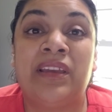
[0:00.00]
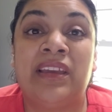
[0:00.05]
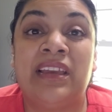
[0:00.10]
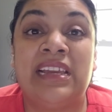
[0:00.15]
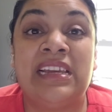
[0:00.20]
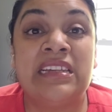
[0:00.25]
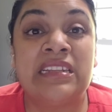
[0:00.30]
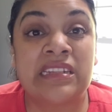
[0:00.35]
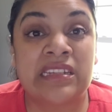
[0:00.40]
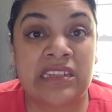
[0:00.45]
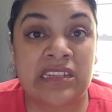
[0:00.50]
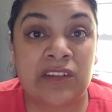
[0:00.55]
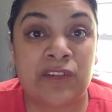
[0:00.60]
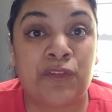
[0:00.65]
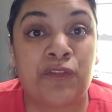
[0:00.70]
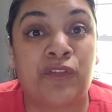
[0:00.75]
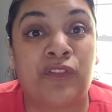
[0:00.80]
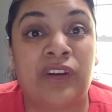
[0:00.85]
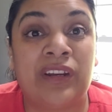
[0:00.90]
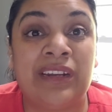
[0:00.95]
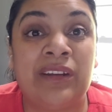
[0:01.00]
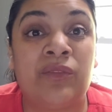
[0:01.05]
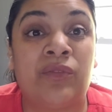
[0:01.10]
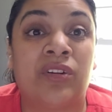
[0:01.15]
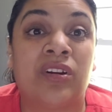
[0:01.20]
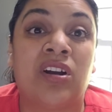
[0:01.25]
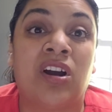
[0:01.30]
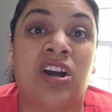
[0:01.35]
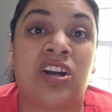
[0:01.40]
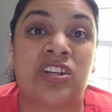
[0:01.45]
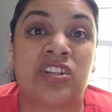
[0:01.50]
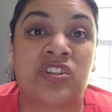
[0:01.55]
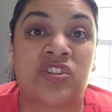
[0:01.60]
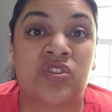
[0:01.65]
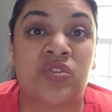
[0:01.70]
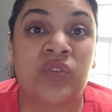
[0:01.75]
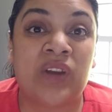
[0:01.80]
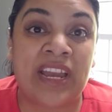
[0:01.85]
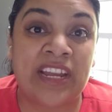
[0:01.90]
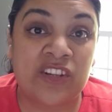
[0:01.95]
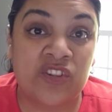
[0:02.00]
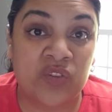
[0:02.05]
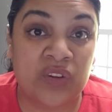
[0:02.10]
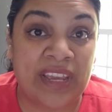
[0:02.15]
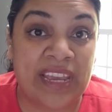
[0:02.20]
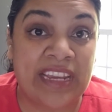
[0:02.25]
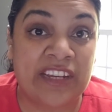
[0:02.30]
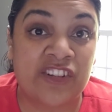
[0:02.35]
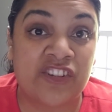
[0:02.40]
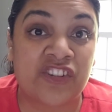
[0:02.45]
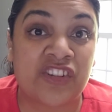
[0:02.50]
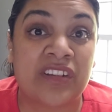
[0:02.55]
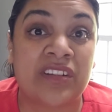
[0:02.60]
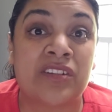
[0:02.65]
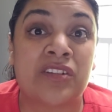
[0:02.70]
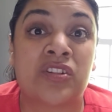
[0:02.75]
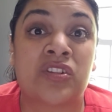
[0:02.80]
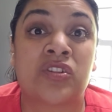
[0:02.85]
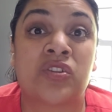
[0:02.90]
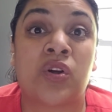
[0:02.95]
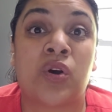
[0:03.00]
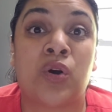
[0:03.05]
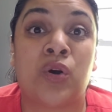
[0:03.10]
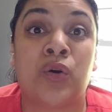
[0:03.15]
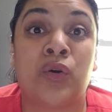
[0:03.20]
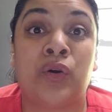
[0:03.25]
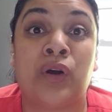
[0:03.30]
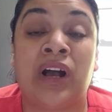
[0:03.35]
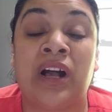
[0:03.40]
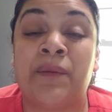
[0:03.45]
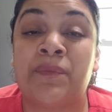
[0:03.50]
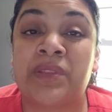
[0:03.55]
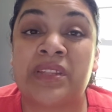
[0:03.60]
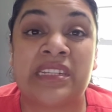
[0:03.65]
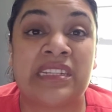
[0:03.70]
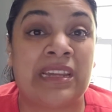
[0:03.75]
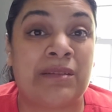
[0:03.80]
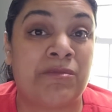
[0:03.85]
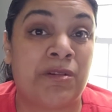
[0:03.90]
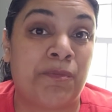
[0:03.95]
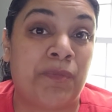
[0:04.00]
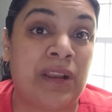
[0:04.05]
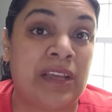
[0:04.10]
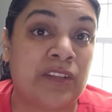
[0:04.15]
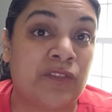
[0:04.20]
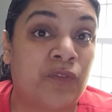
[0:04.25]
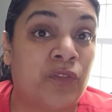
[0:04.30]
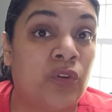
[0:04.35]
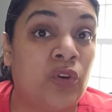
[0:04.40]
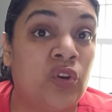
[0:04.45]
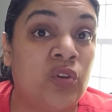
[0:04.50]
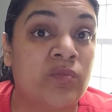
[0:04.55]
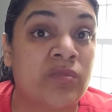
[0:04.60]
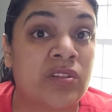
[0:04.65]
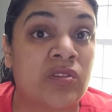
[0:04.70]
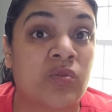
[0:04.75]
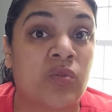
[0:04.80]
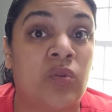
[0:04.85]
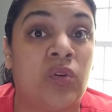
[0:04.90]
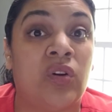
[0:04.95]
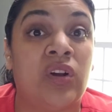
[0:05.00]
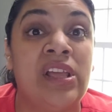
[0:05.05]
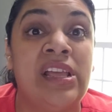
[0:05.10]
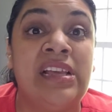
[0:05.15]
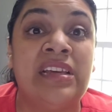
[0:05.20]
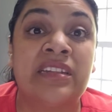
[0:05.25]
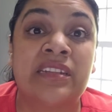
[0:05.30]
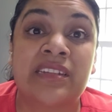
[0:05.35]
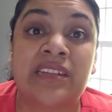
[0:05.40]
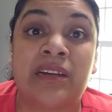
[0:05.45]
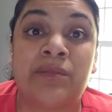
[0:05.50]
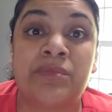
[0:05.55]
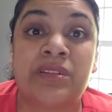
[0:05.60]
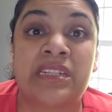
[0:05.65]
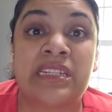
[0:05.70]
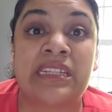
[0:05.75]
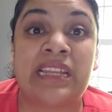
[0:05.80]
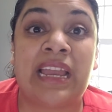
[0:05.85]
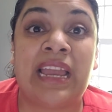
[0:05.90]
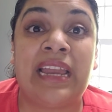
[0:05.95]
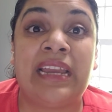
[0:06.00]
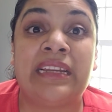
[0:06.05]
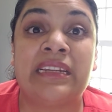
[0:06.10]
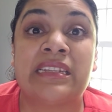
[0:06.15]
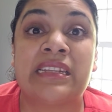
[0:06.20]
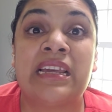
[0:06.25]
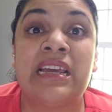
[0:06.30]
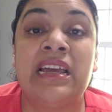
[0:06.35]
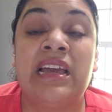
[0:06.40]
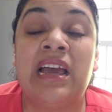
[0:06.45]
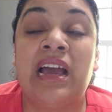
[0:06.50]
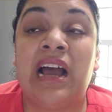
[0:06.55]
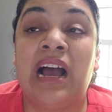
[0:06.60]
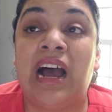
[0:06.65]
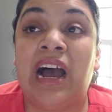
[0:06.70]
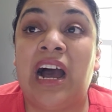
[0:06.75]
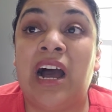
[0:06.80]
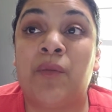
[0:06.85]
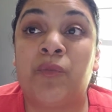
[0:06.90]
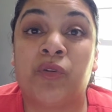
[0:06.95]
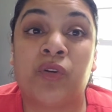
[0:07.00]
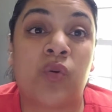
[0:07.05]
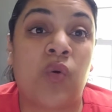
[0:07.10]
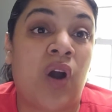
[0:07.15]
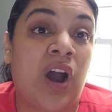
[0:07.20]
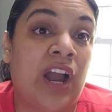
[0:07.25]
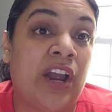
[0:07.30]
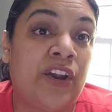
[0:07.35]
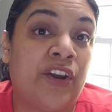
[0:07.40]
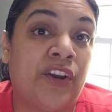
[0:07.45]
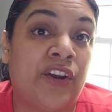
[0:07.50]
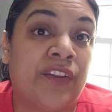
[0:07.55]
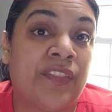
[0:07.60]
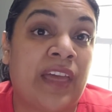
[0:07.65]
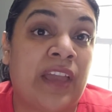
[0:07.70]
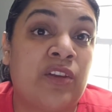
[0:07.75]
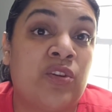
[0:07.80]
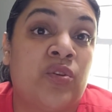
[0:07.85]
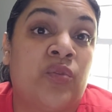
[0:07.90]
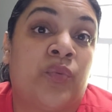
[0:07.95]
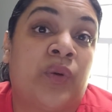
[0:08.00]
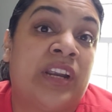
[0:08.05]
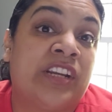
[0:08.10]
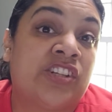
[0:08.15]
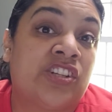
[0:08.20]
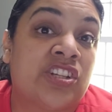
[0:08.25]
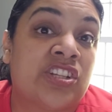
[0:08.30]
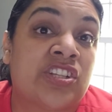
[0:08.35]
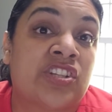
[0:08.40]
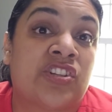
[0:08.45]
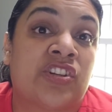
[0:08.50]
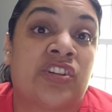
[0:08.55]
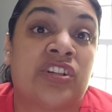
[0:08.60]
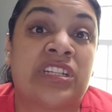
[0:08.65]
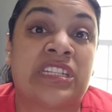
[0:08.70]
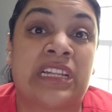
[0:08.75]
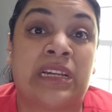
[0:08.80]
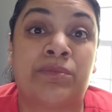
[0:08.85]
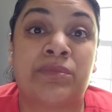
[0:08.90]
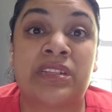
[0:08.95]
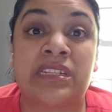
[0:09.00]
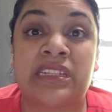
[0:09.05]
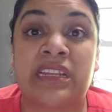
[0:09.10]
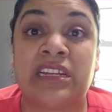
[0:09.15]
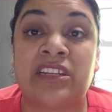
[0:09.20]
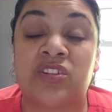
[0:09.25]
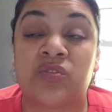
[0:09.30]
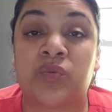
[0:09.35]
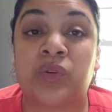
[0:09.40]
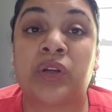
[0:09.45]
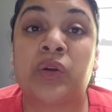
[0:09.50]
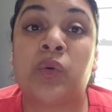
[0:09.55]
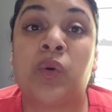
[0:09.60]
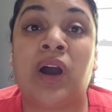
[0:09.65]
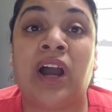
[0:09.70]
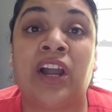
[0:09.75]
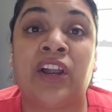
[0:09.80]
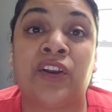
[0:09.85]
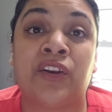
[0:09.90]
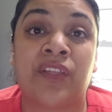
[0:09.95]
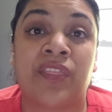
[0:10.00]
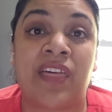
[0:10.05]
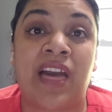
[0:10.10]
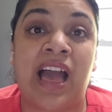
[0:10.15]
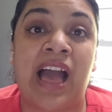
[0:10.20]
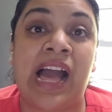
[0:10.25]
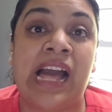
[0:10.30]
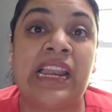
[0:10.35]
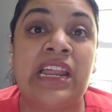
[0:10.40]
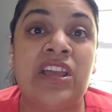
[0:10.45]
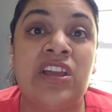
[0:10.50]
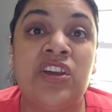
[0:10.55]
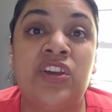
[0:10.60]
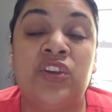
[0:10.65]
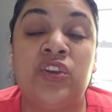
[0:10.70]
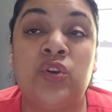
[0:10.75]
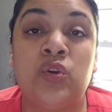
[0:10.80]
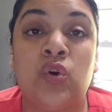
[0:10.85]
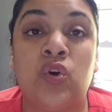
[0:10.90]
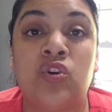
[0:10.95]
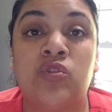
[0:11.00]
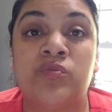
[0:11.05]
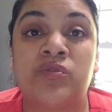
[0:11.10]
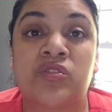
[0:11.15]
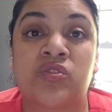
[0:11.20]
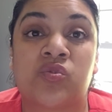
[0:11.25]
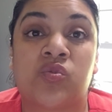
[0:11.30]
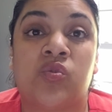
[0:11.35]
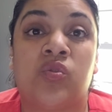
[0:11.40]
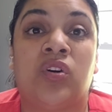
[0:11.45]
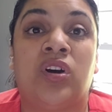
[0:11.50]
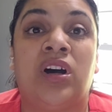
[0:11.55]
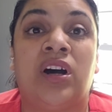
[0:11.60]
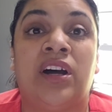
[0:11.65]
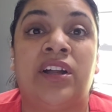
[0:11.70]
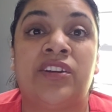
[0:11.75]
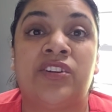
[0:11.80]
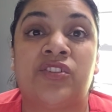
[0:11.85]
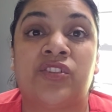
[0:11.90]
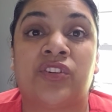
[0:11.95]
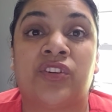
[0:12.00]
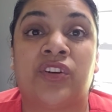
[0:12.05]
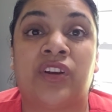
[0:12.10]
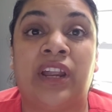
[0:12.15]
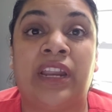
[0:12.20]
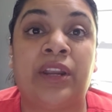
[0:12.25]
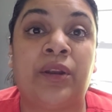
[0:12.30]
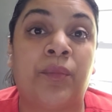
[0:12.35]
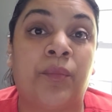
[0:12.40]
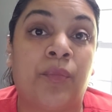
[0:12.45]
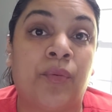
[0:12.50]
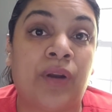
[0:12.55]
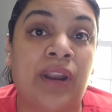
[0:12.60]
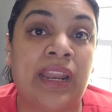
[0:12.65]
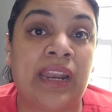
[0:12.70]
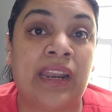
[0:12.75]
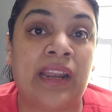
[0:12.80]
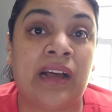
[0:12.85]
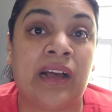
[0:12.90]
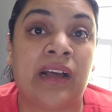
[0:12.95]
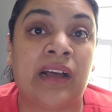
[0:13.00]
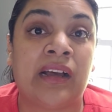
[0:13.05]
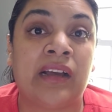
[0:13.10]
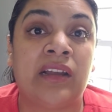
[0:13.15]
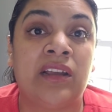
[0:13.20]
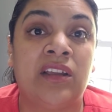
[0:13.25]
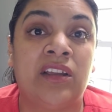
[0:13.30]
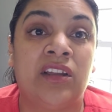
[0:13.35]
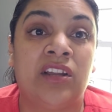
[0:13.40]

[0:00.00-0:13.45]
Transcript: is different in regards to education. So the same applies for homeschool. Some states require that you register. Some states require that you homeschool under an umbrella